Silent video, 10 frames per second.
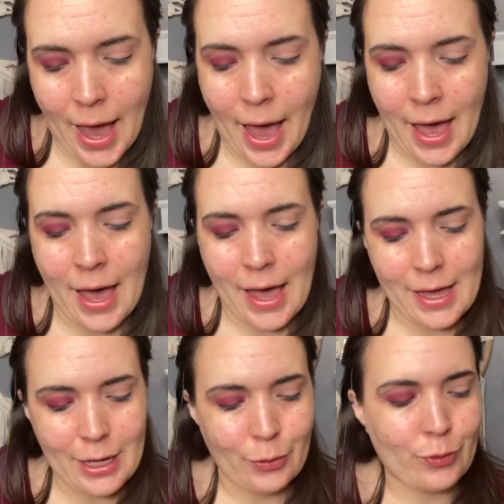
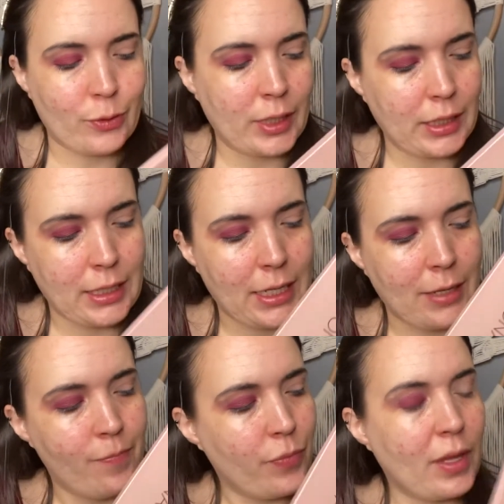I really,
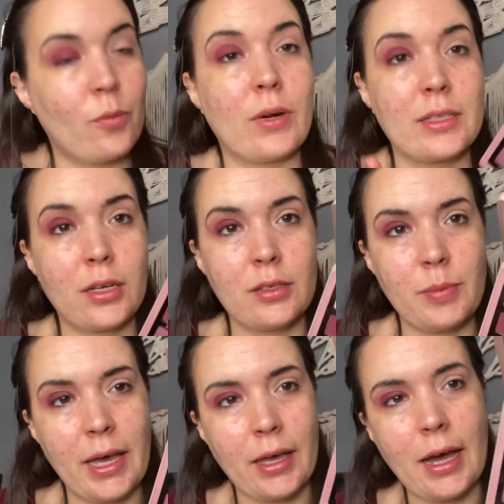when I saw this
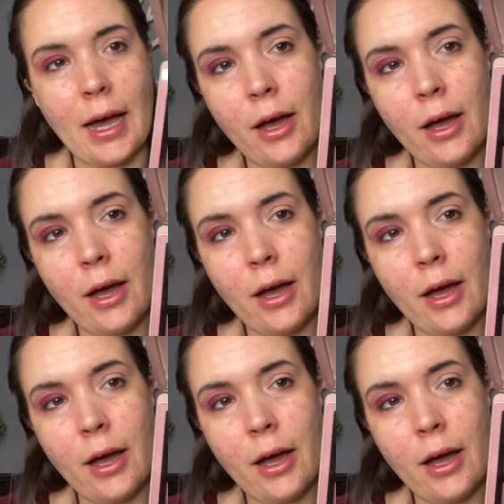palette, I